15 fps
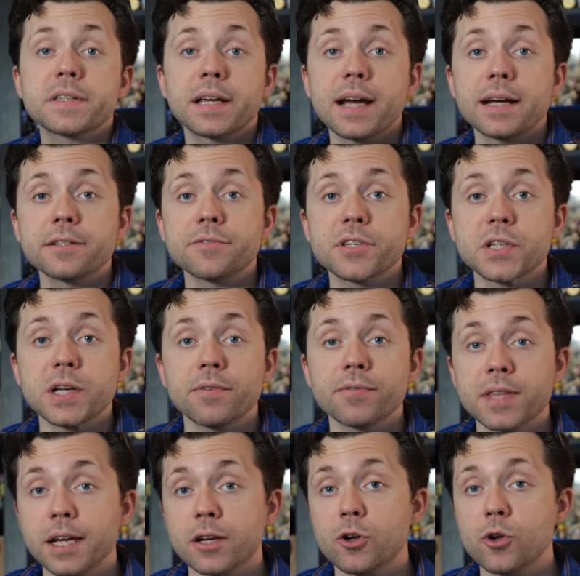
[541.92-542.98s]
is the kind of
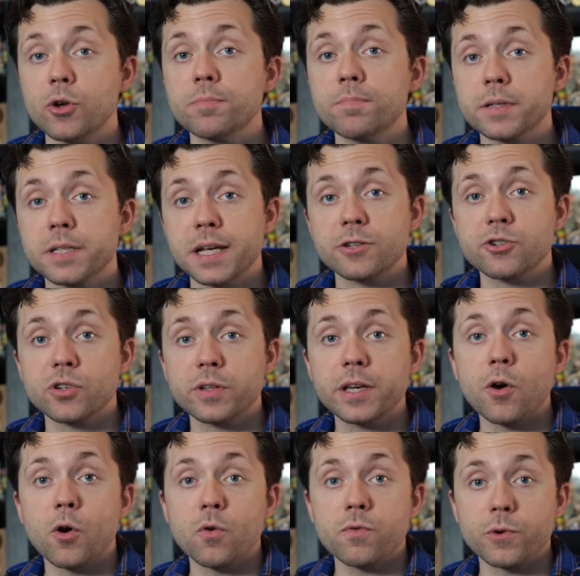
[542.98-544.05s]
stuff that could
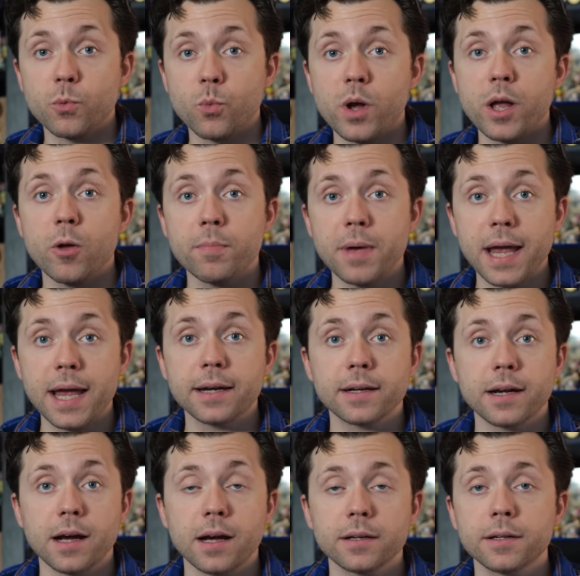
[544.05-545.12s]
potentially overwhelm
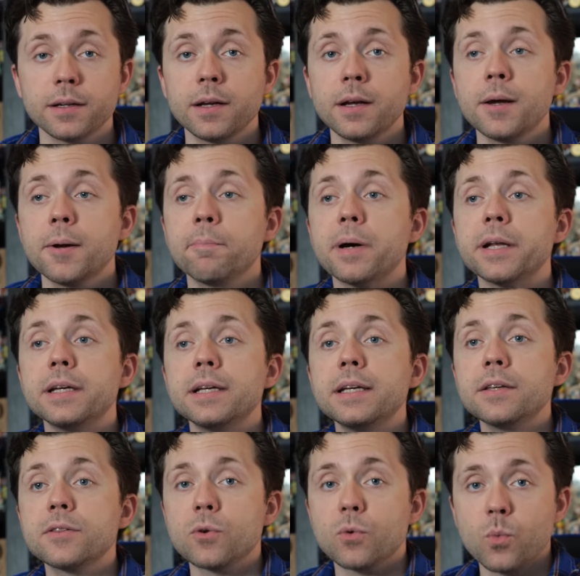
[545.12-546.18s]
Hancock. But
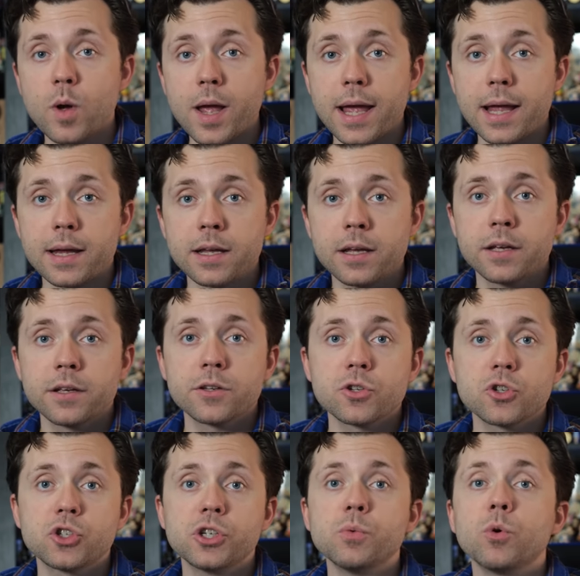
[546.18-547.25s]
either way,
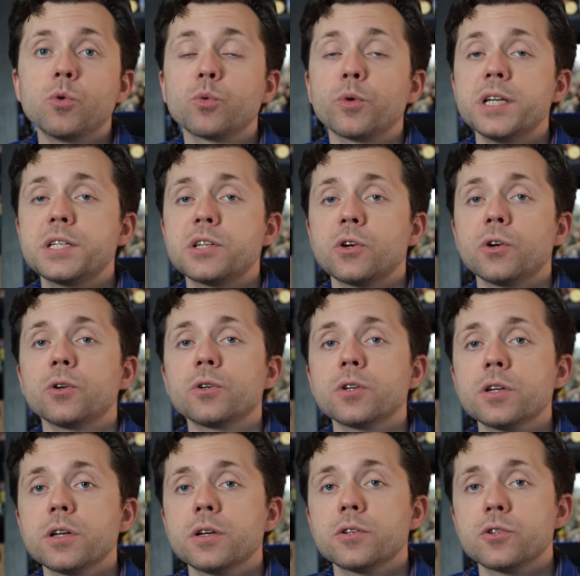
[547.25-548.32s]
she will
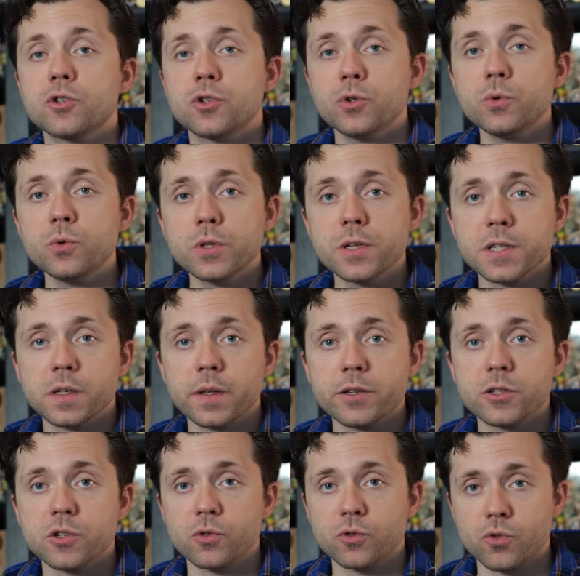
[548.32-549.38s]
return to the
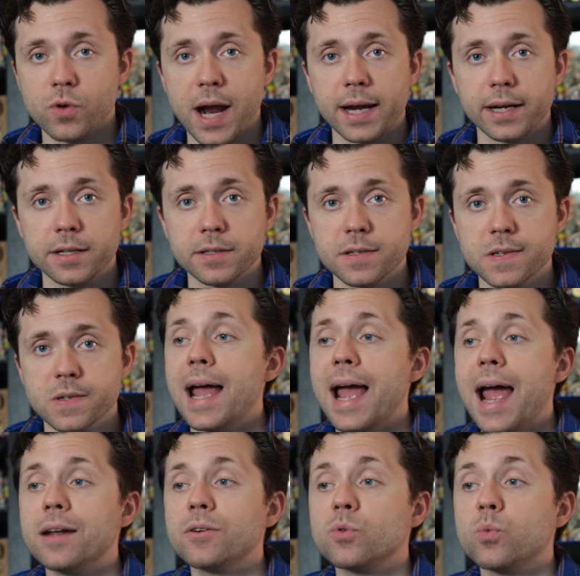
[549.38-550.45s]
Celestial Dragons.
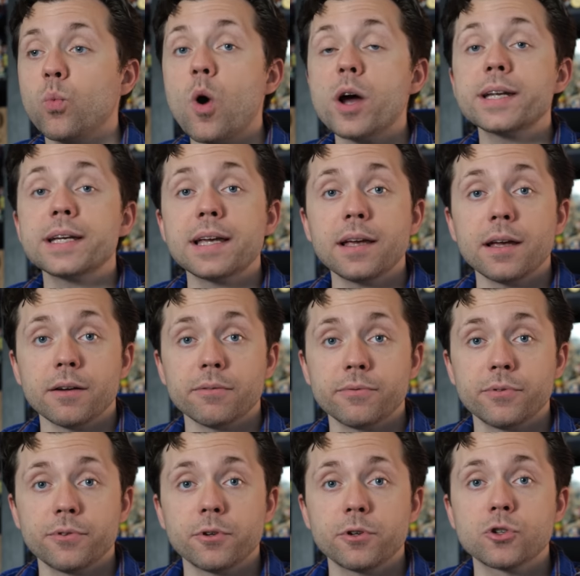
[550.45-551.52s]
And what
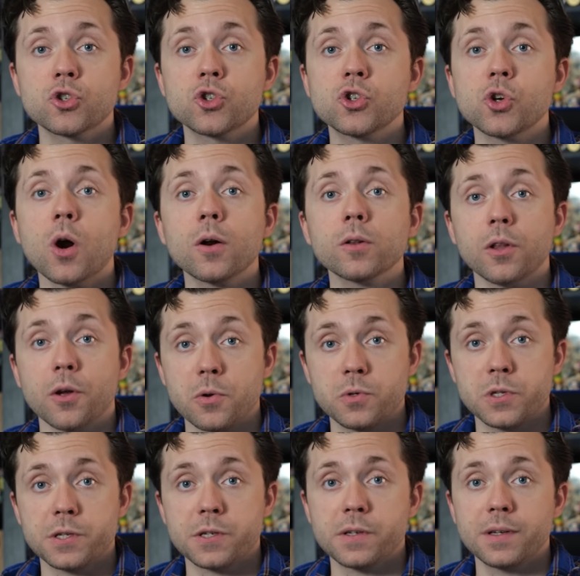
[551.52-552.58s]
if
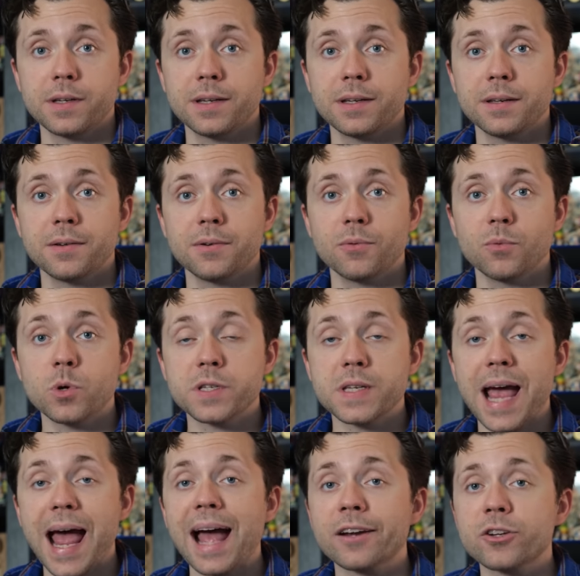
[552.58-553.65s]
Charlos
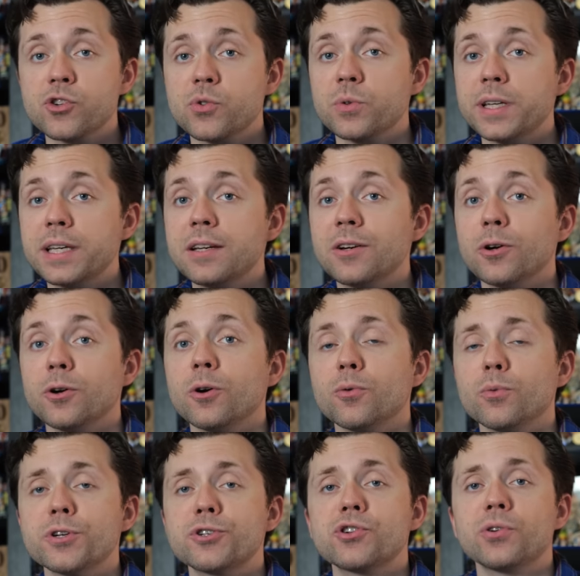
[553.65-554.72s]
was actually her
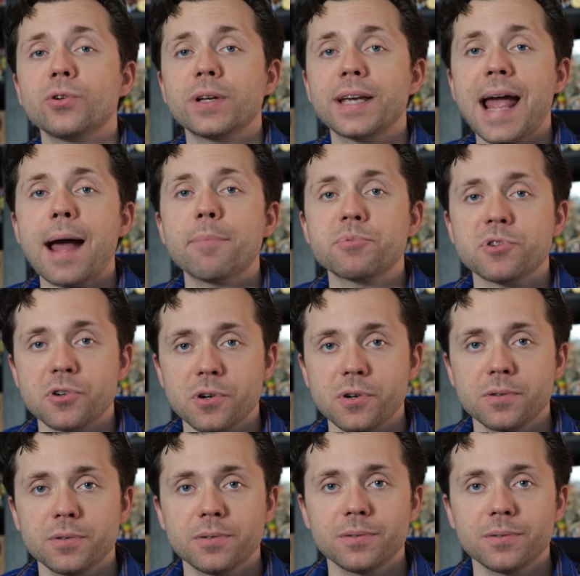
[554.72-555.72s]
original captor?